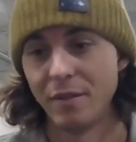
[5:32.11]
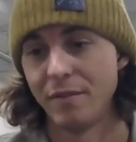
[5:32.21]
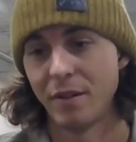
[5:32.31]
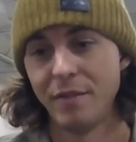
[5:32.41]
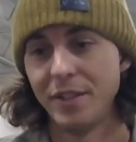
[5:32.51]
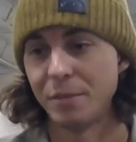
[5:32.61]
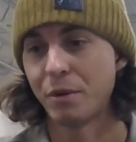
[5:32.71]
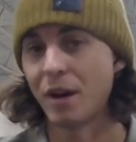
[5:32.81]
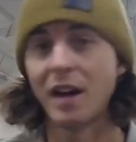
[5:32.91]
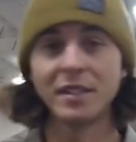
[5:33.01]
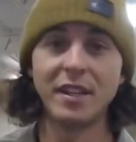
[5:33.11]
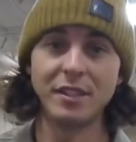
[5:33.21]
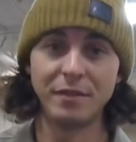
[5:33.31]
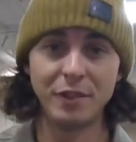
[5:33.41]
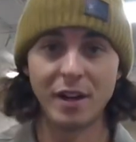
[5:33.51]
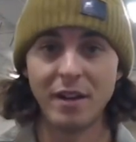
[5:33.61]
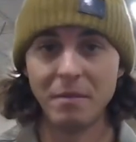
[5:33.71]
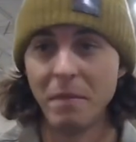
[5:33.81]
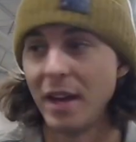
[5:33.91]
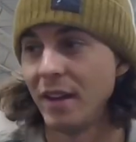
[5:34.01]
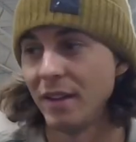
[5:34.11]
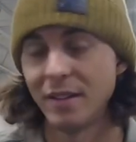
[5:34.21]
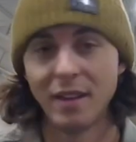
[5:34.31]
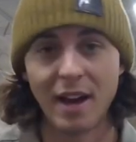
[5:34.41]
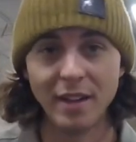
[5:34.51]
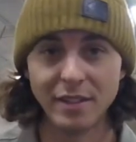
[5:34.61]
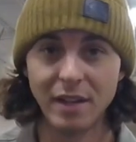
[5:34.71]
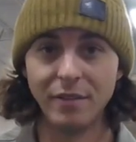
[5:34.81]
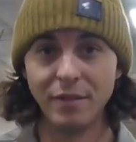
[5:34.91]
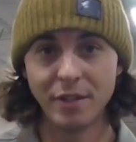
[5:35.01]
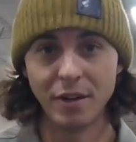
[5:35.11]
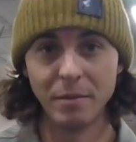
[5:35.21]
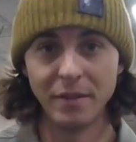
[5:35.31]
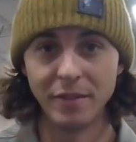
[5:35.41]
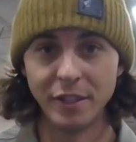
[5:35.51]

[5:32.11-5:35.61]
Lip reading: of this process of trying to make it to the highest level of tournament fishing.